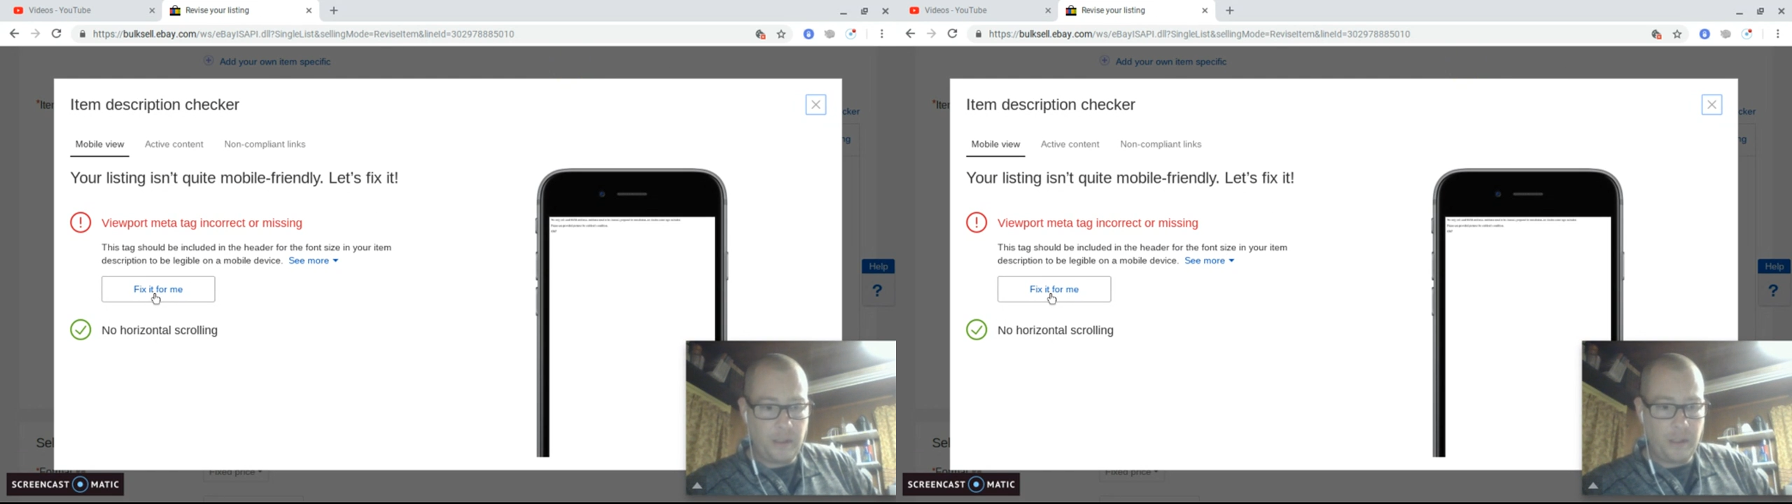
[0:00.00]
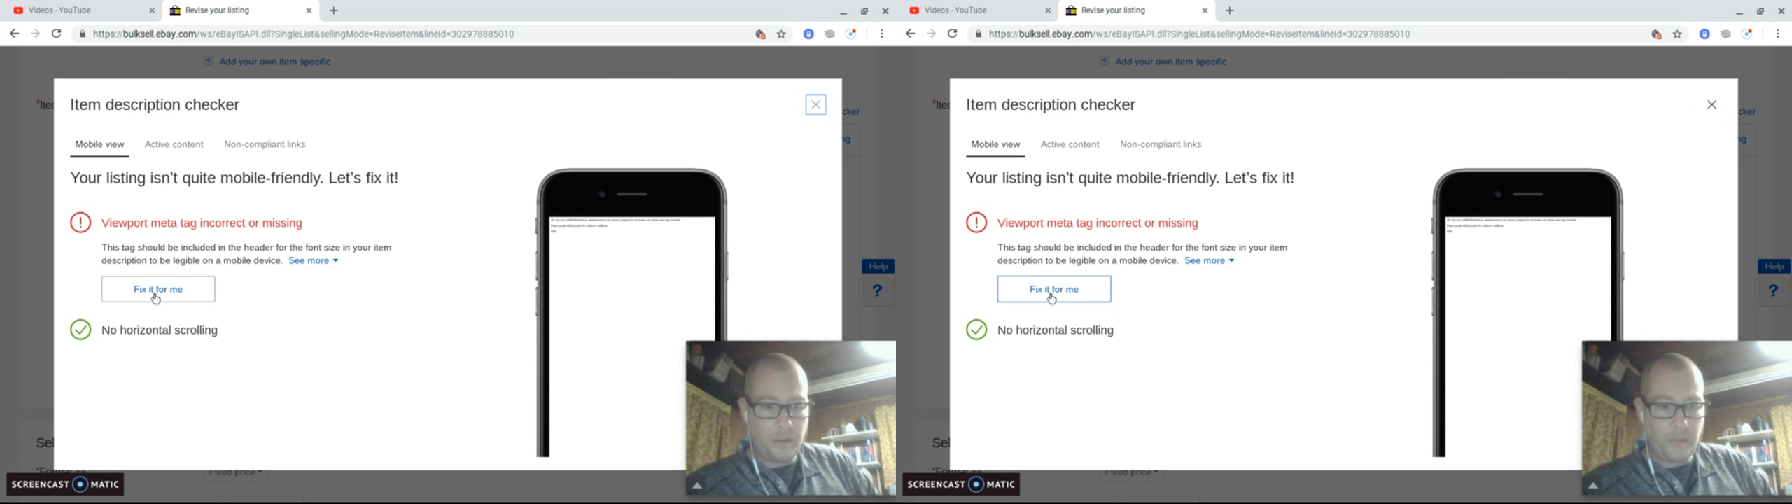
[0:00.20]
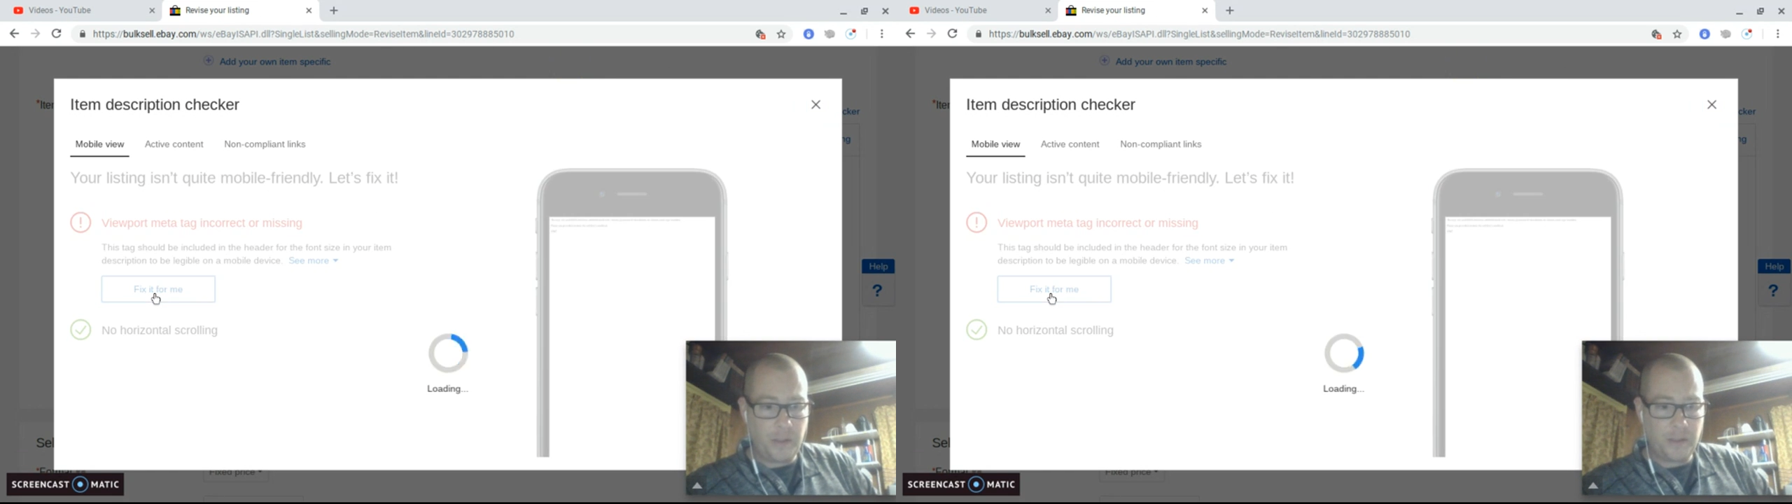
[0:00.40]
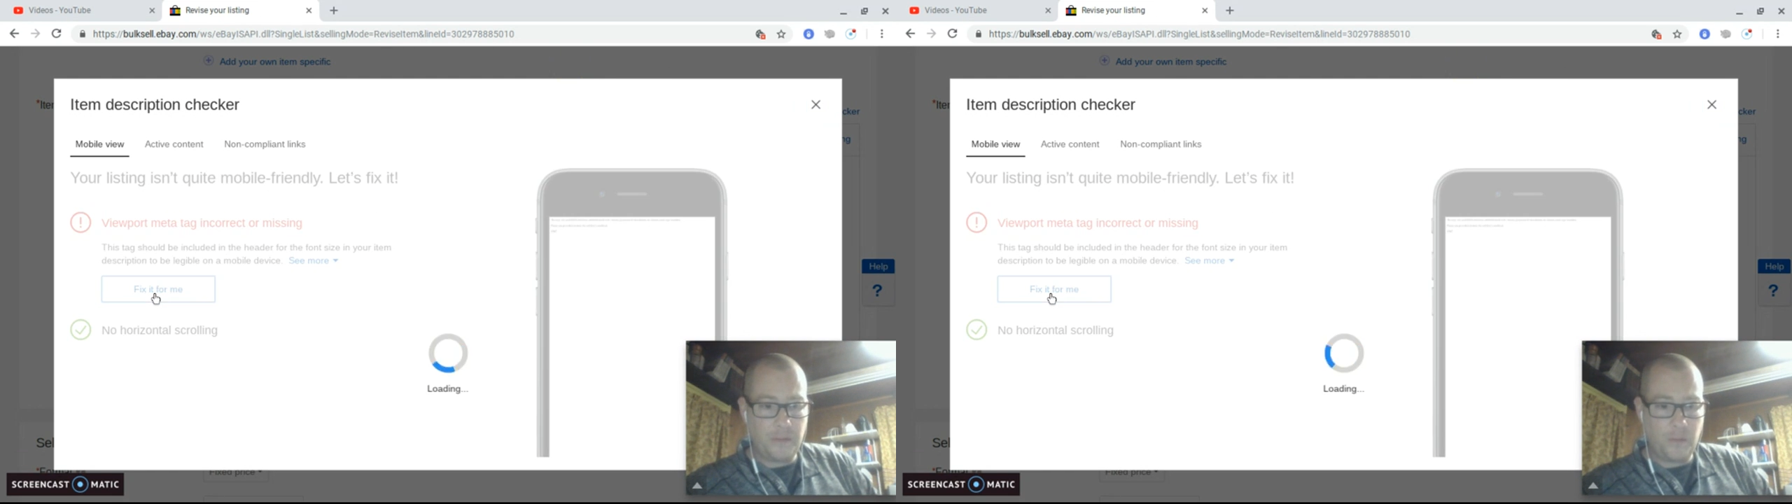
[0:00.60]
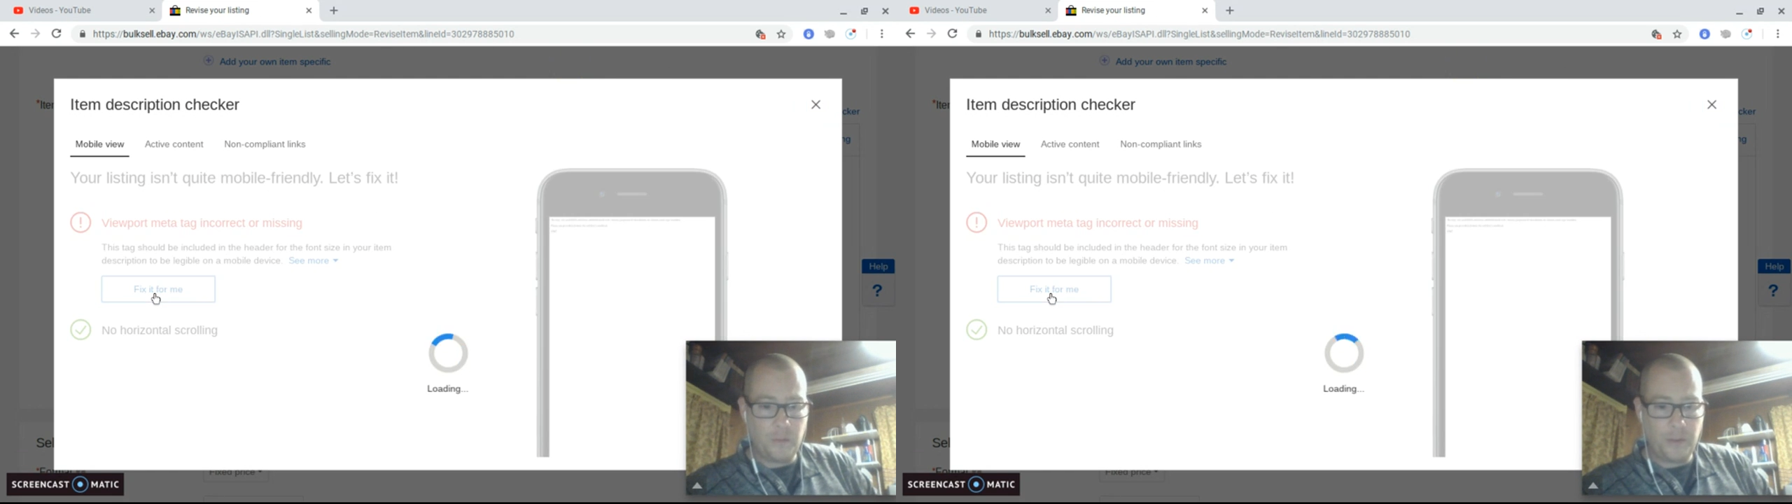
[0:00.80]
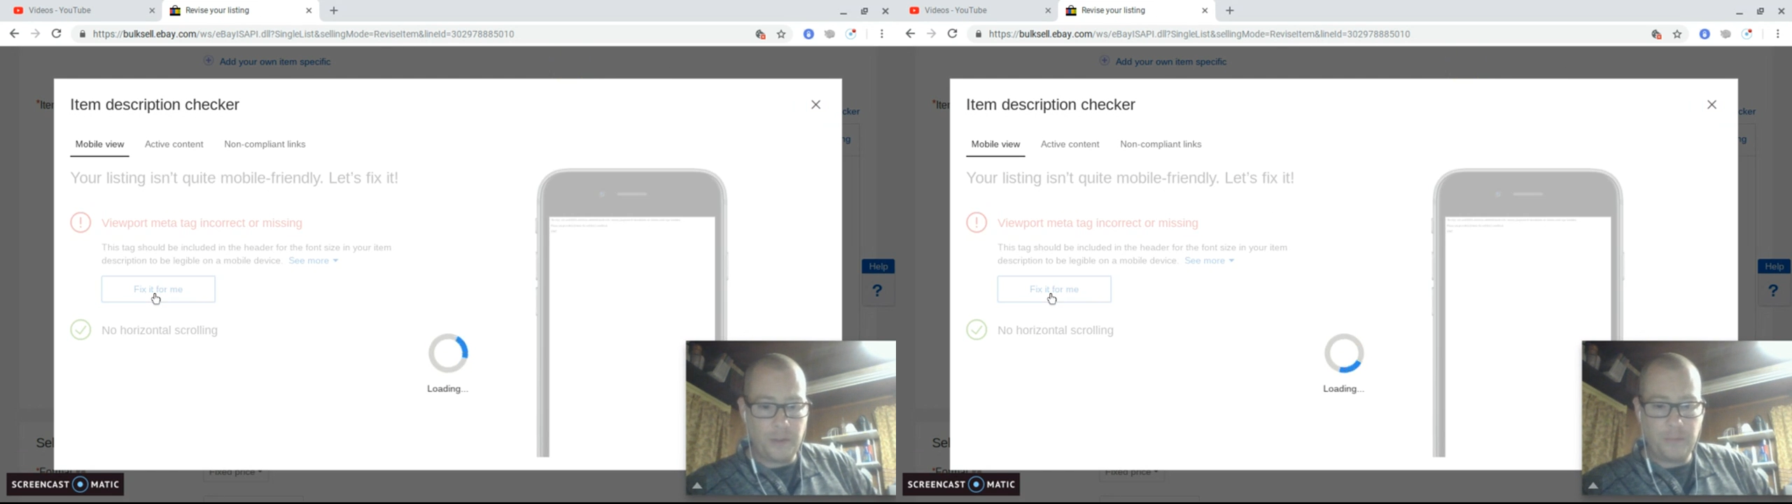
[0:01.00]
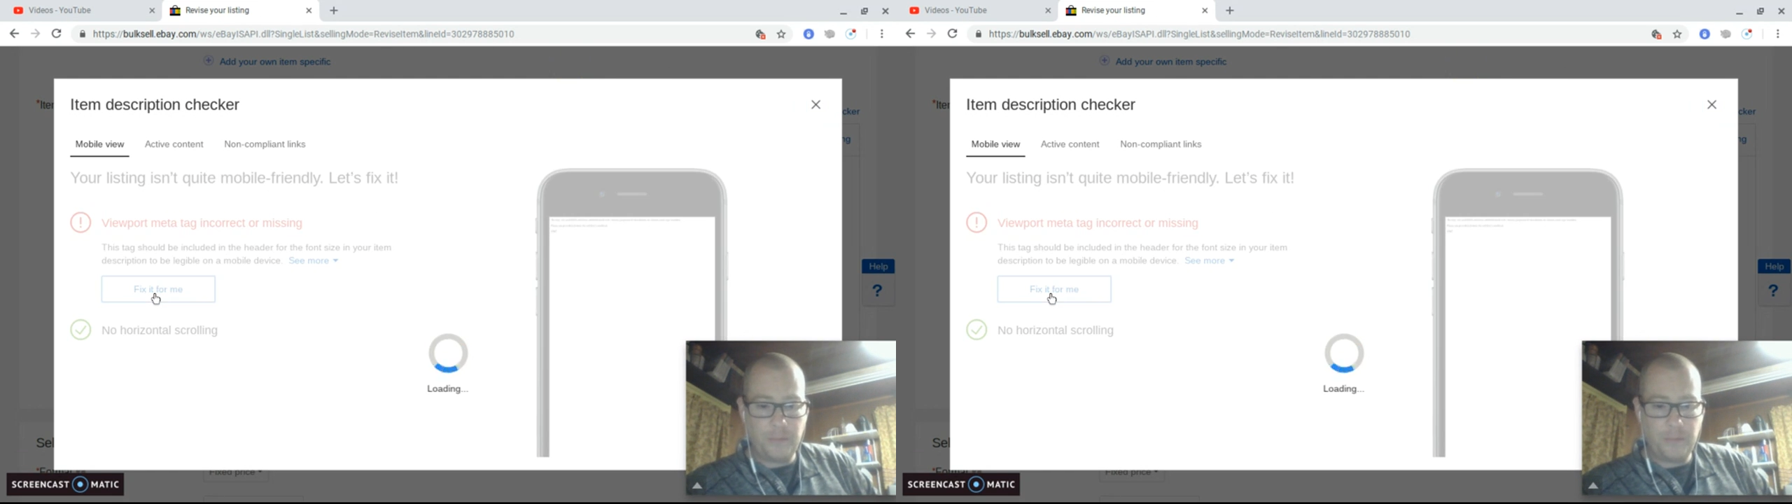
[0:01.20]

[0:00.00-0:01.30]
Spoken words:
Hit fix it for me.